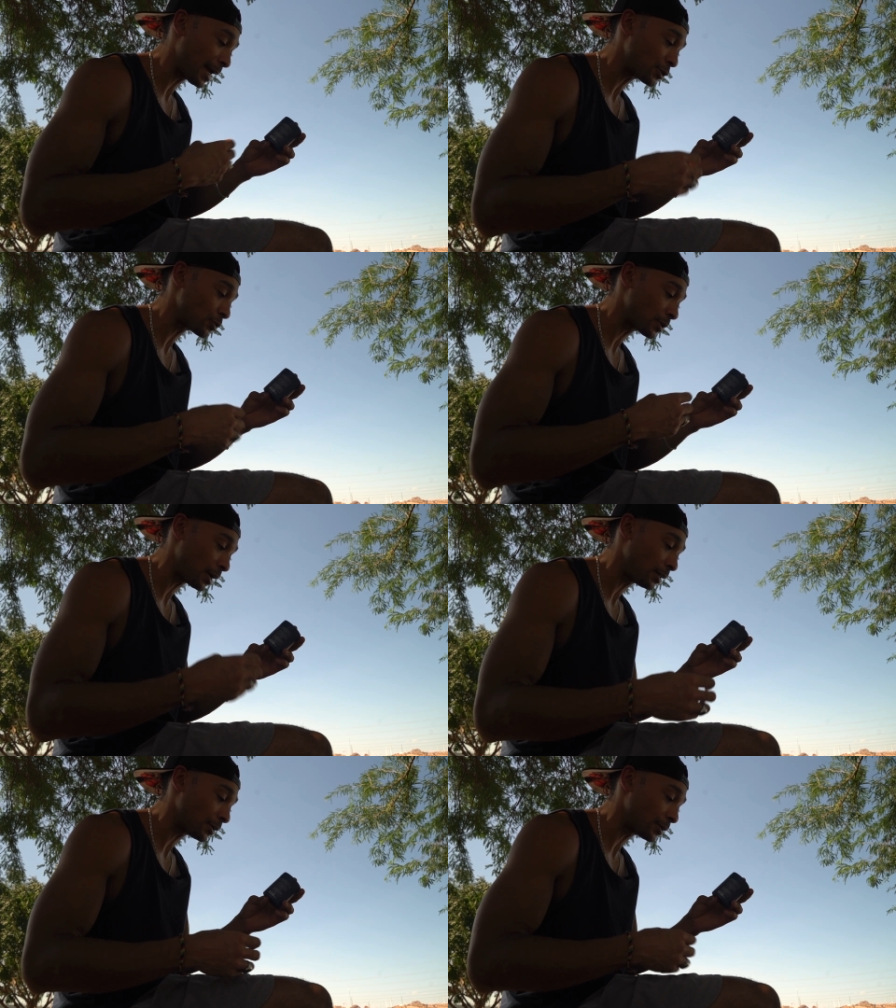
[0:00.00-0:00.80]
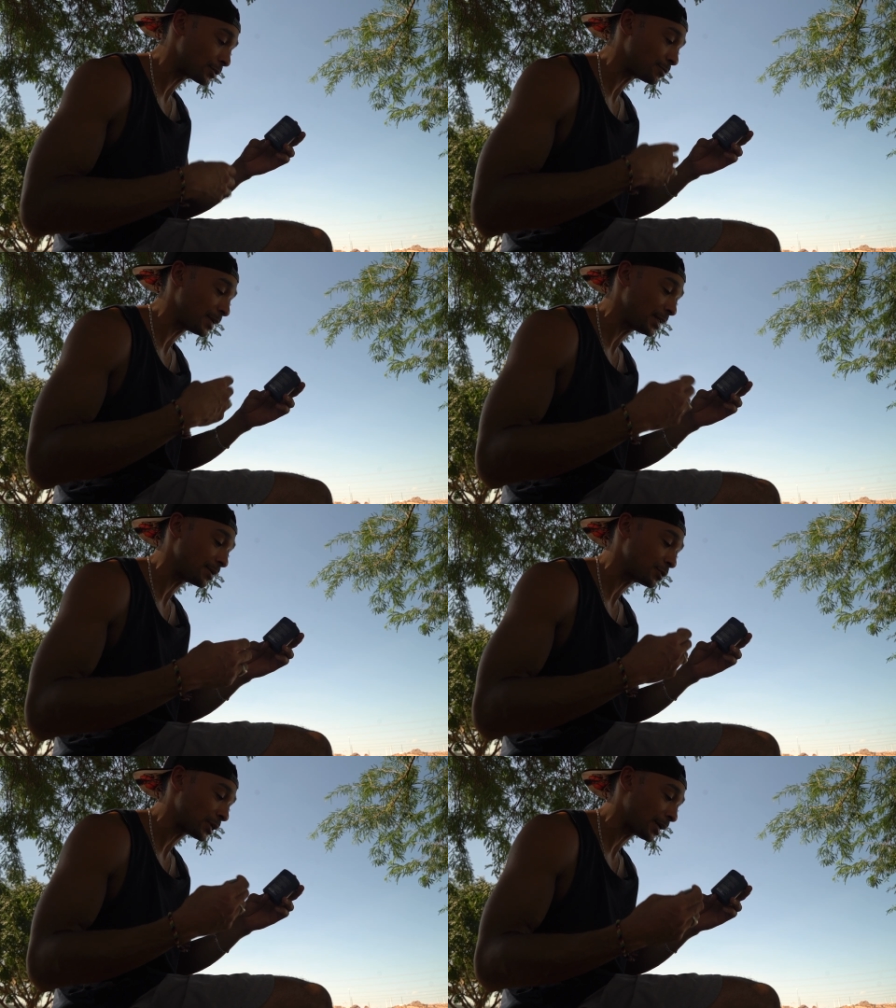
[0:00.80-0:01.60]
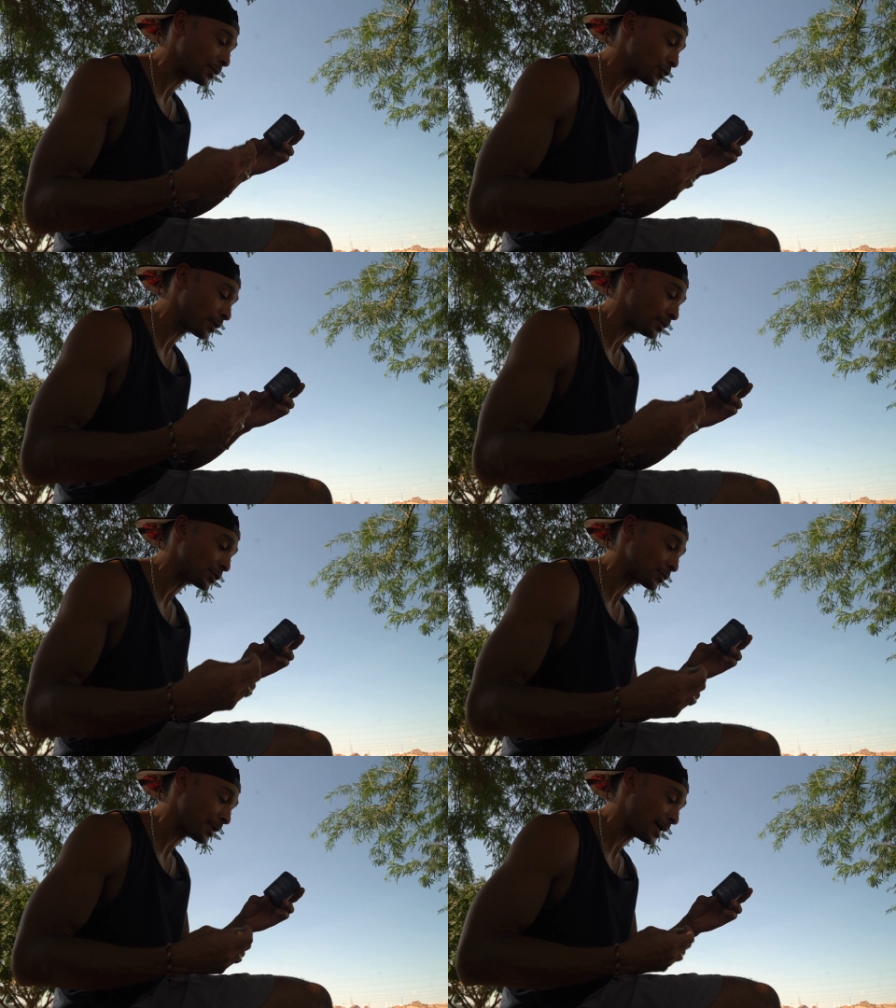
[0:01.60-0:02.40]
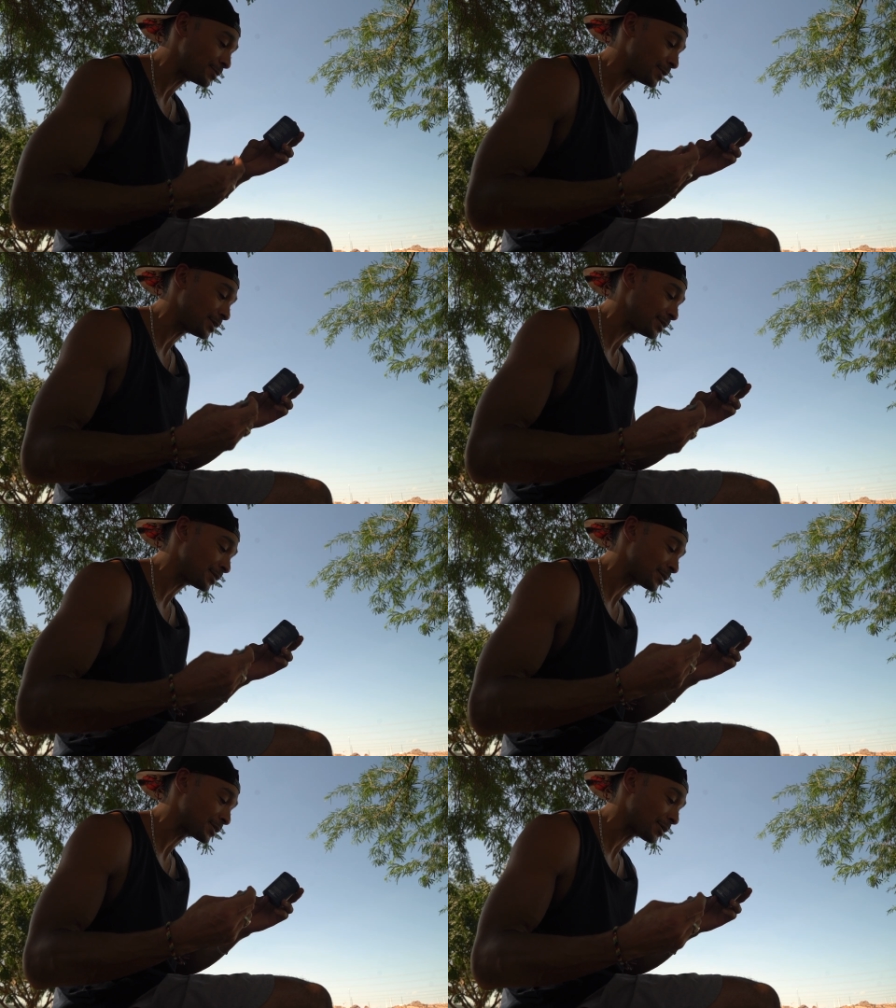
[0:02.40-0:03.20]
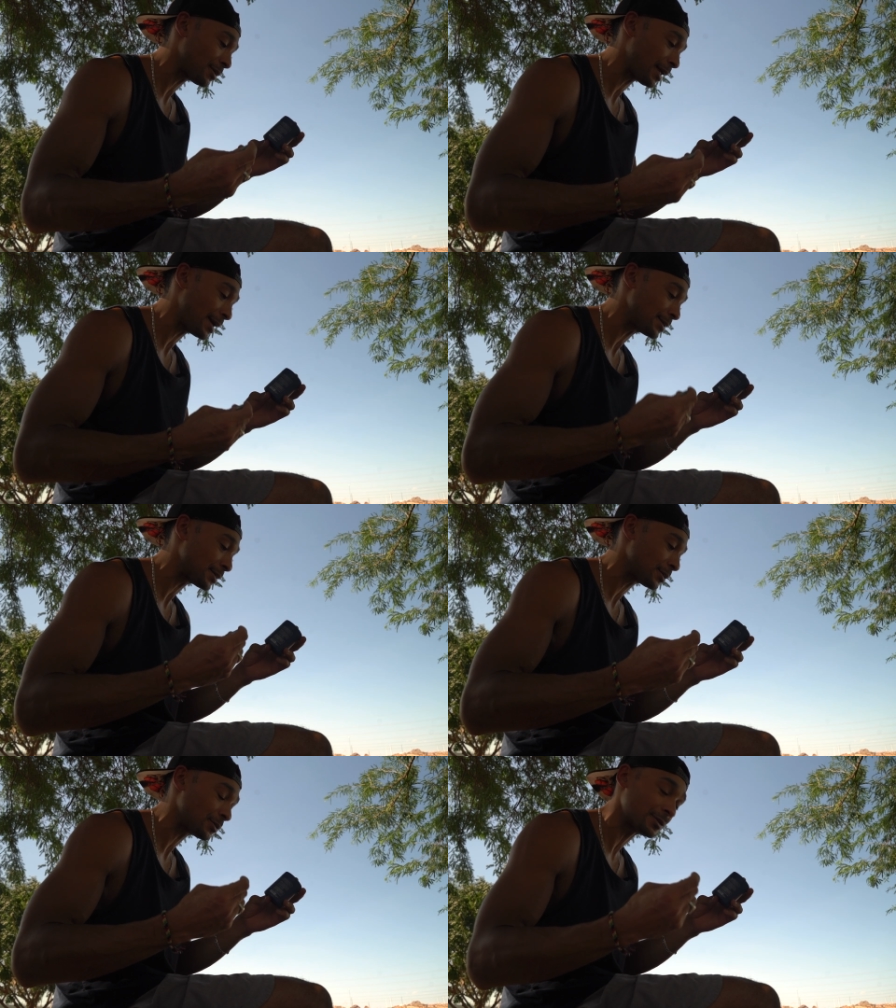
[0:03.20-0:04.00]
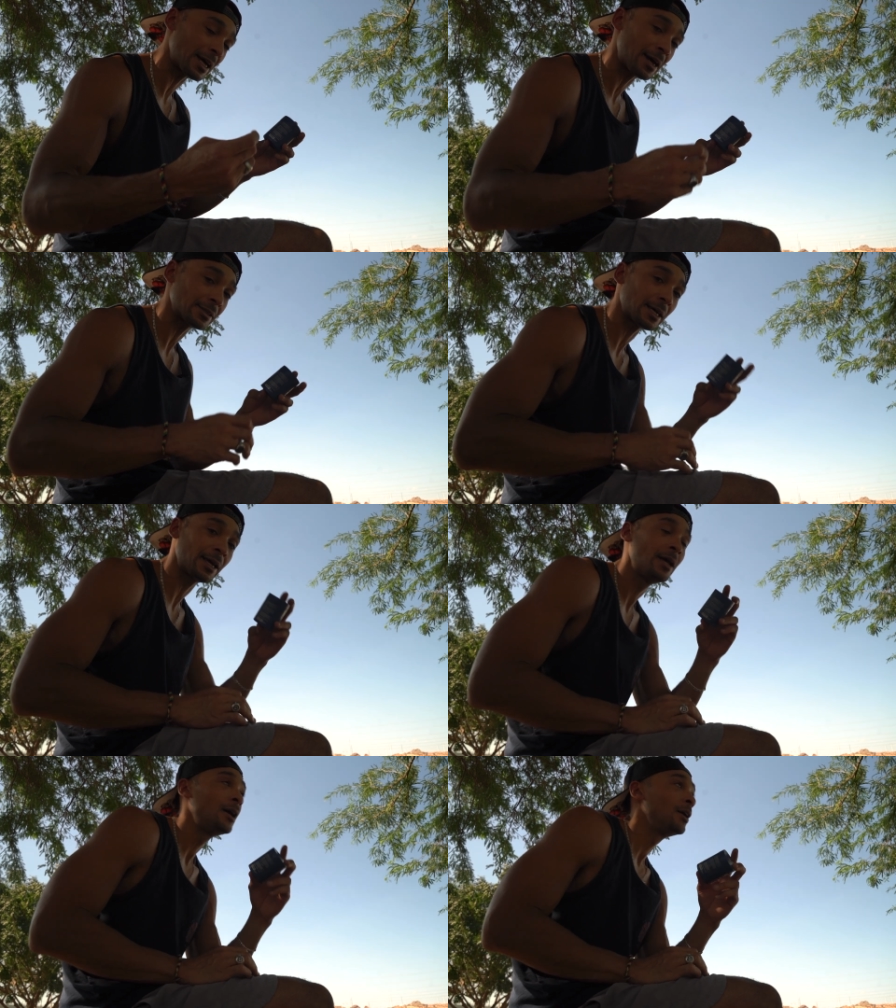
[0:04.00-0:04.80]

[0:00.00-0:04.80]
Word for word: natural colors, medium chain triglycerides, magnesium stearate, silicon dioxide.